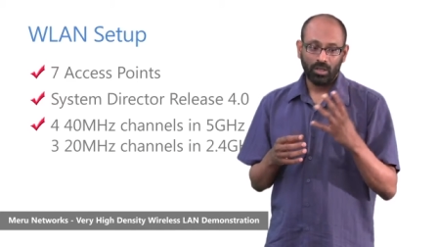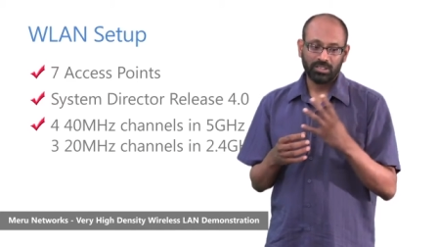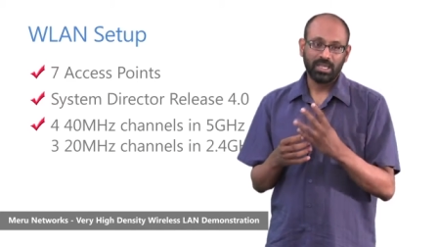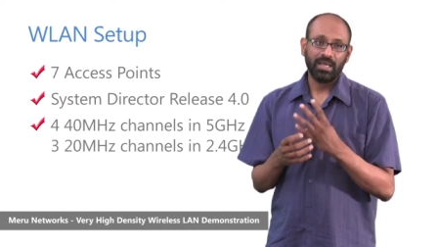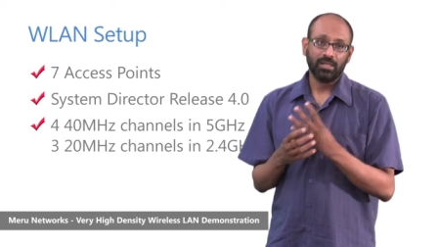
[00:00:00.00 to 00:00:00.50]

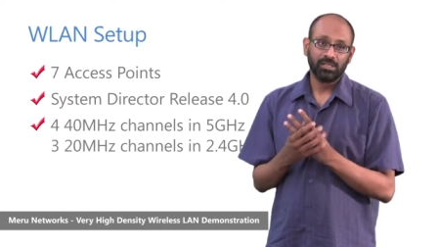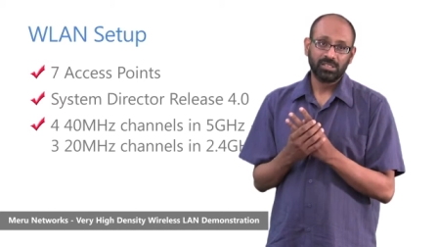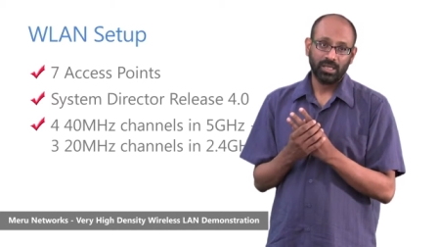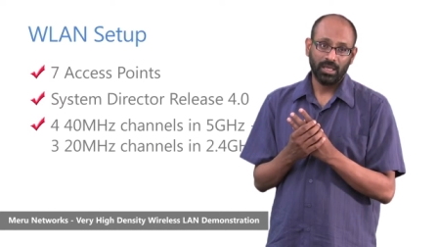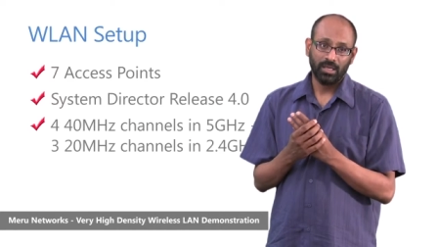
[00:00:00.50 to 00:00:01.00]

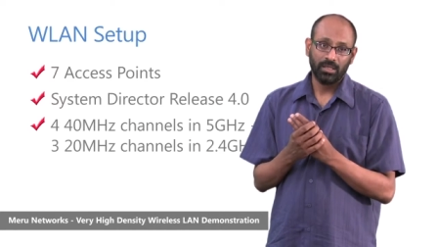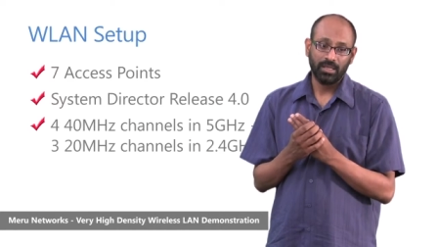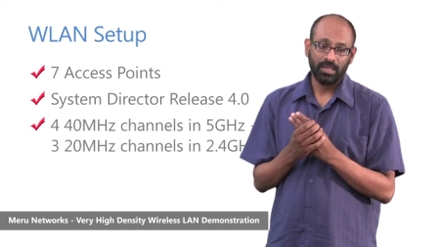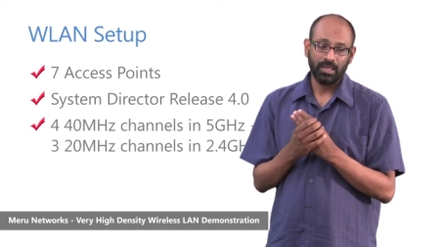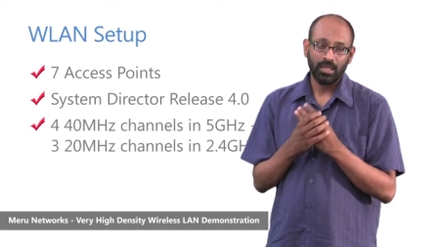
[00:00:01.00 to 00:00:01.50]
channels in
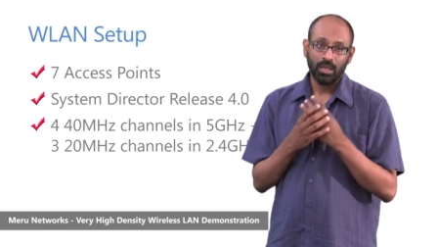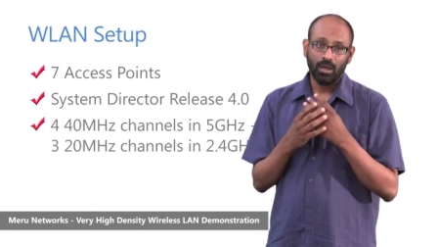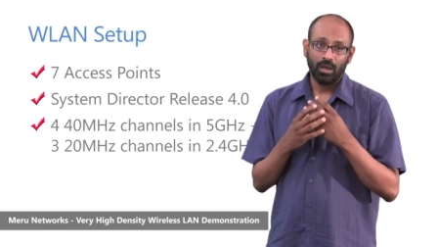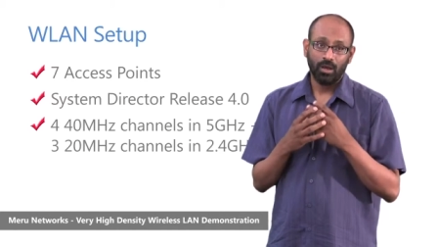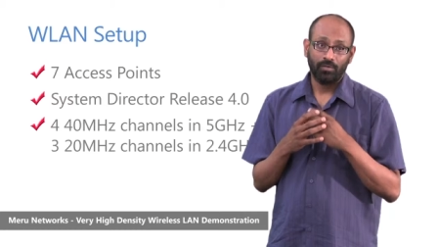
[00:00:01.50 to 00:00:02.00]
the
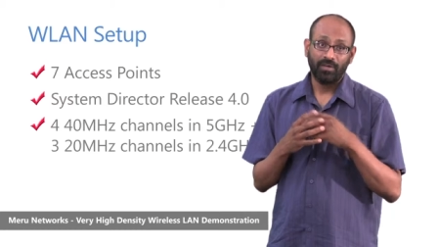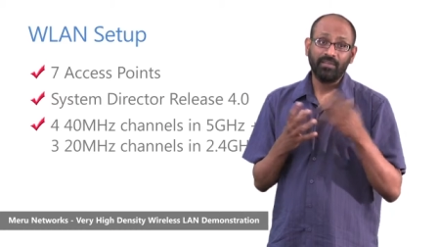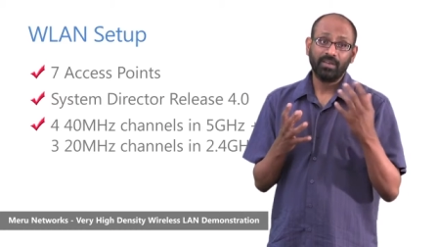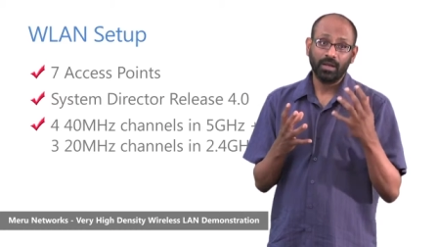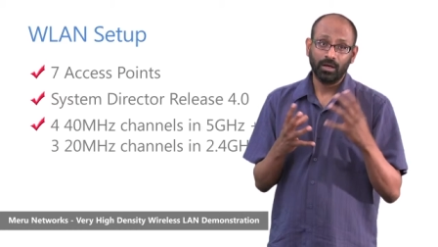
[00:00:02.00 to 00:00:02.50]
uh,
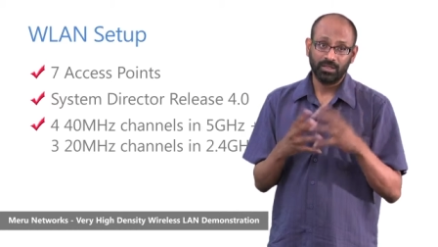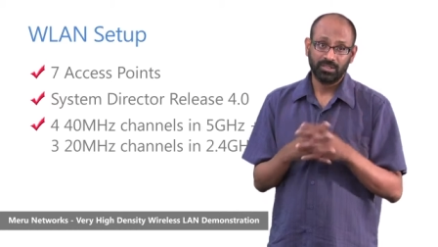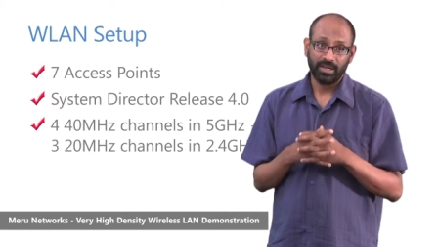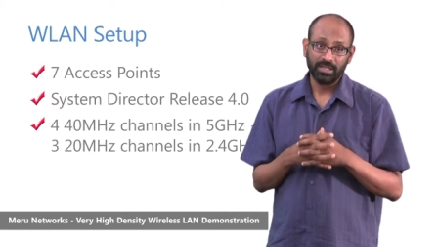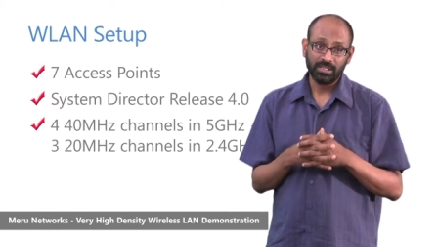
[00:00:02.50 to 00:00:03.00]
5
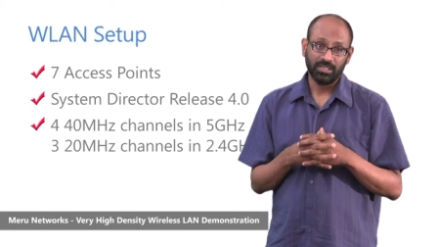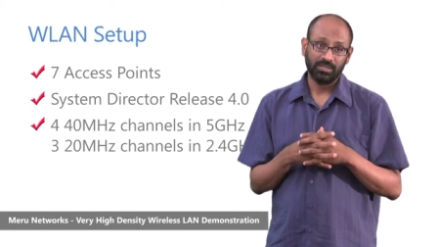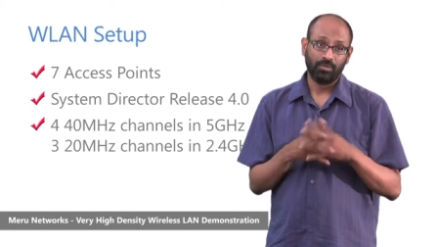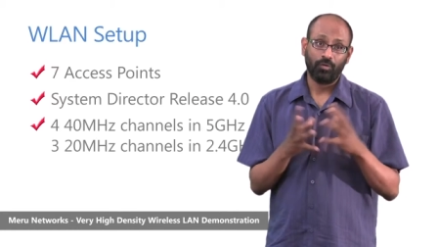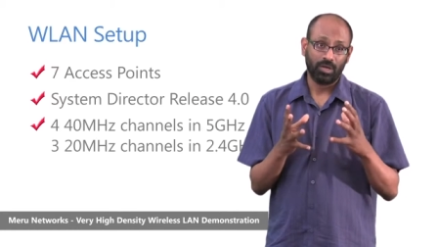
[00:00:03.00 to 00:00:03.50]
gigahertz range and
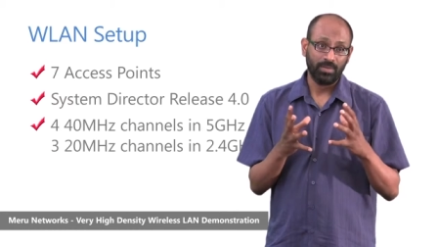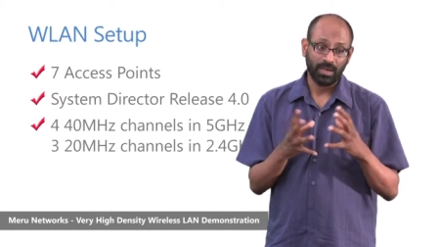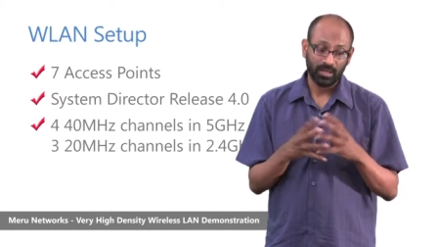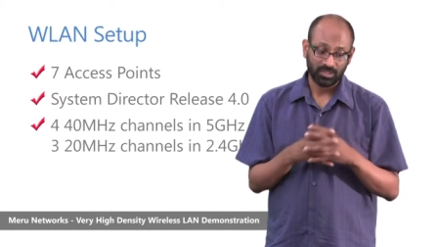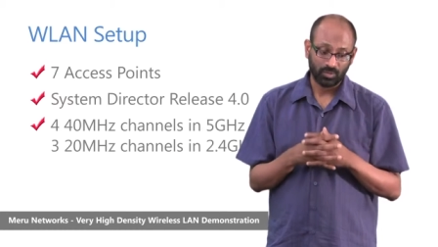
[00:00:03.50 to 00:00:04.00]
these were 40
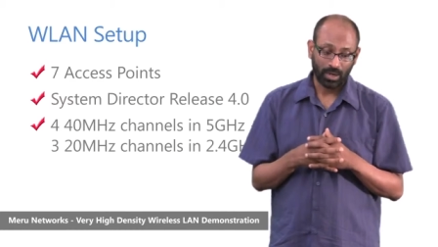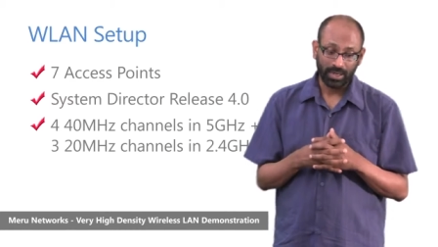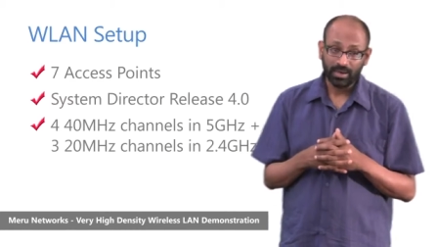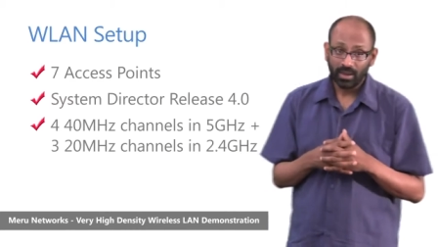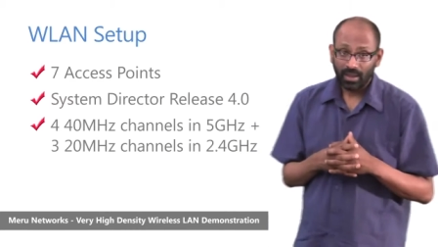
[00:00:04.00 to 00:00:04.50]
megahertz wide